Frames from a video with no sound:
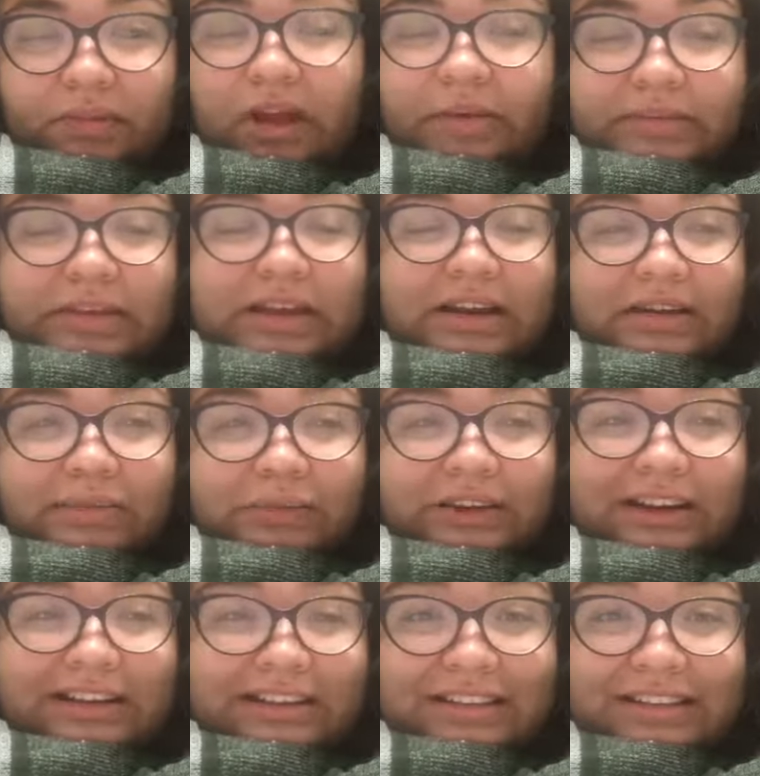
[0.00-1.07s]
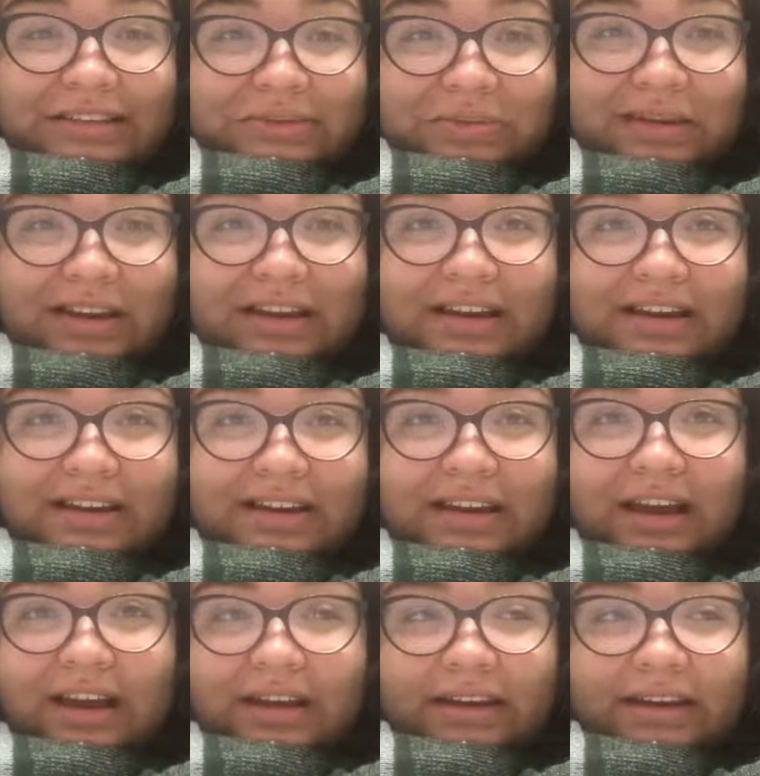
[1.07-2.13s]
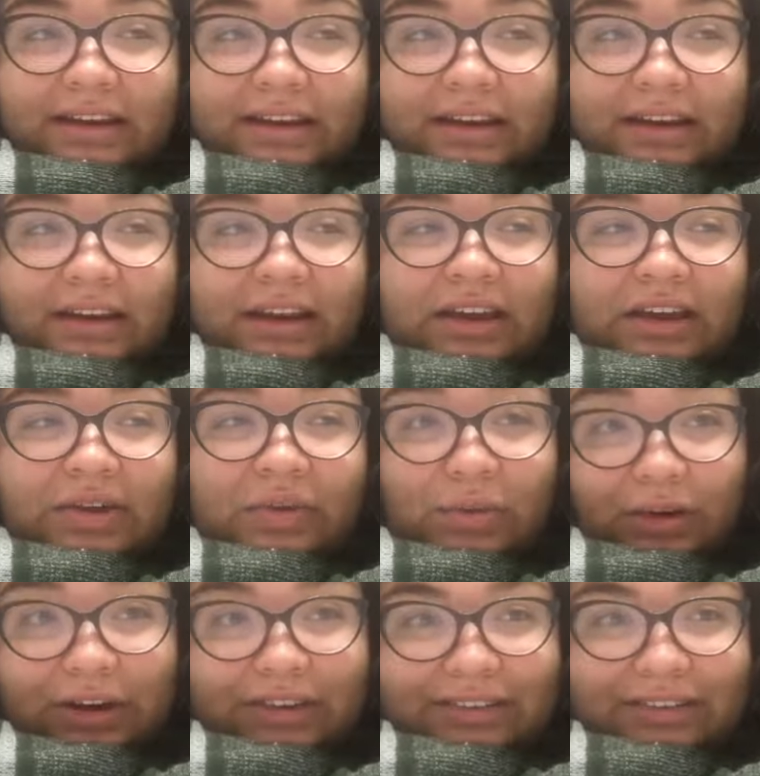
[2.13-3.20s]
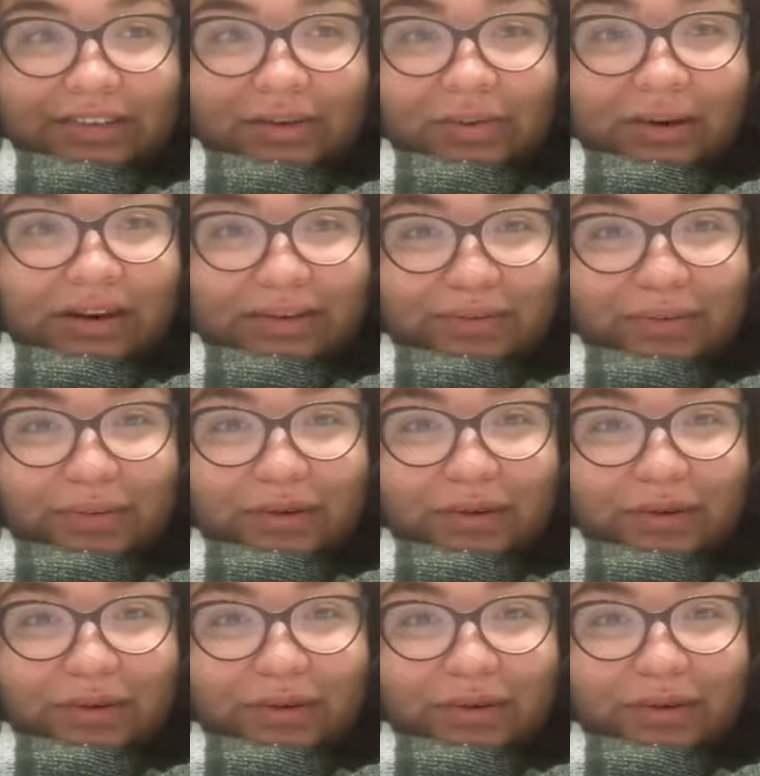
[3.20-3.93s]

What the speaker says: updated what I did this weekend. I worked. I